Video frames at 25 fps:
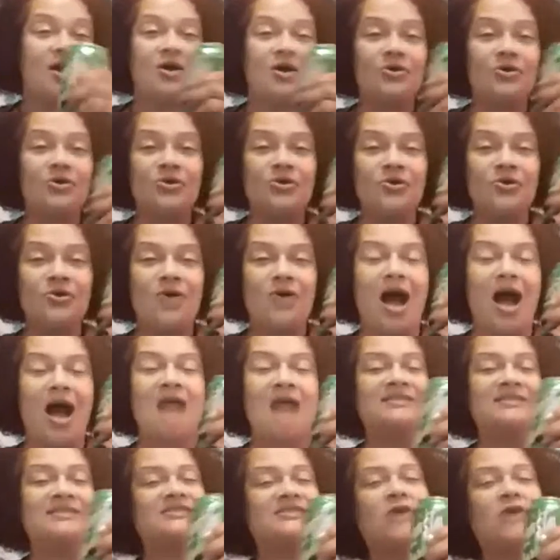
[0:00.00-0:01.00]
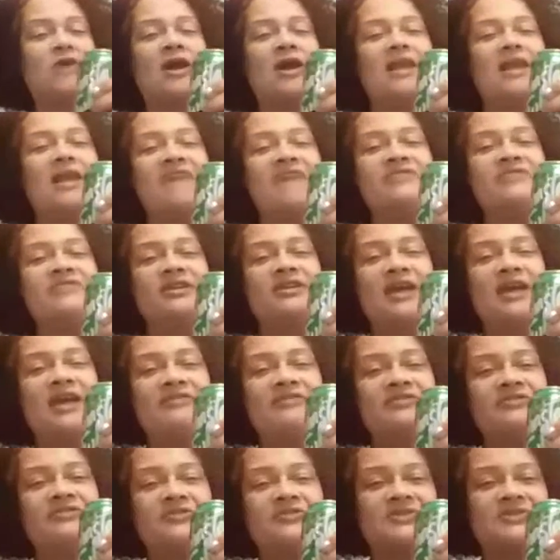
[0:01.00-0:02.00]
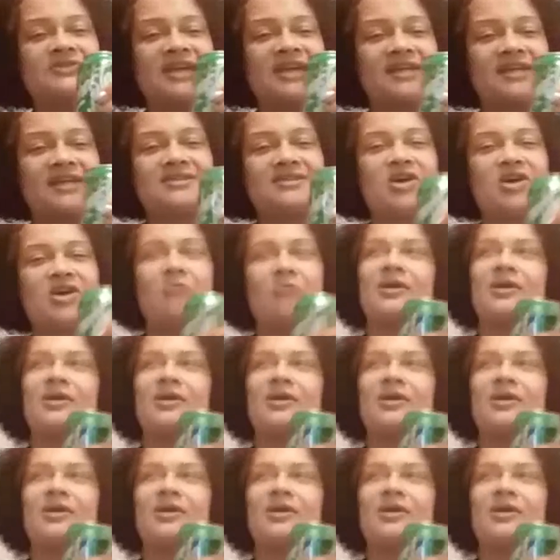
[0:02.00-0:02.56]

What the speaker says: Ooh, I just saw 11:11 a few seconds ago,